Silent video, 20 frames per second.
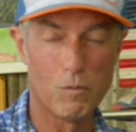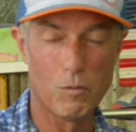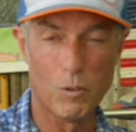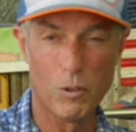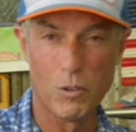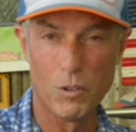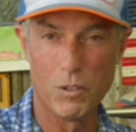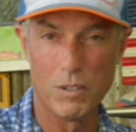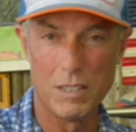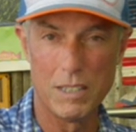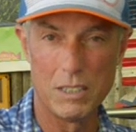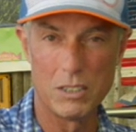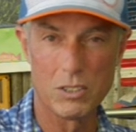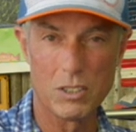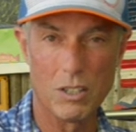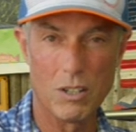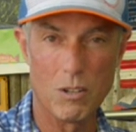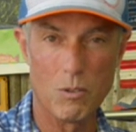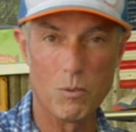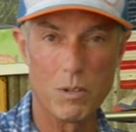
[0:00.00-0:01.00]
further east
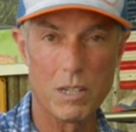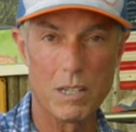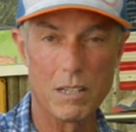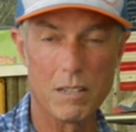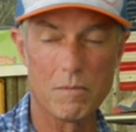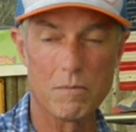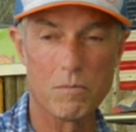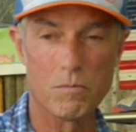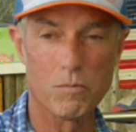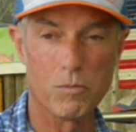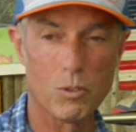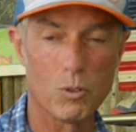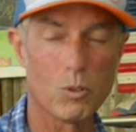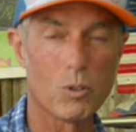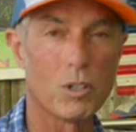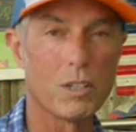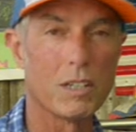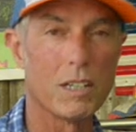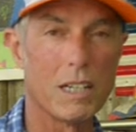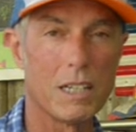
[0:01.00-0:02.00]
all the way to
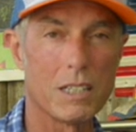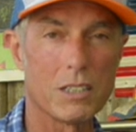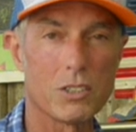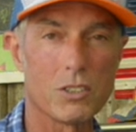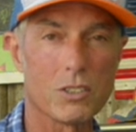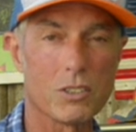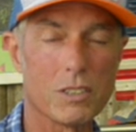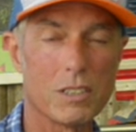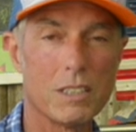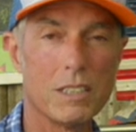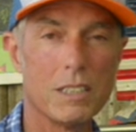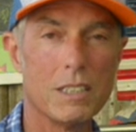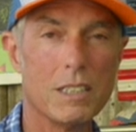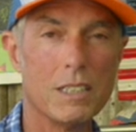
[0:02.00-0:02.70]
Florida, actually.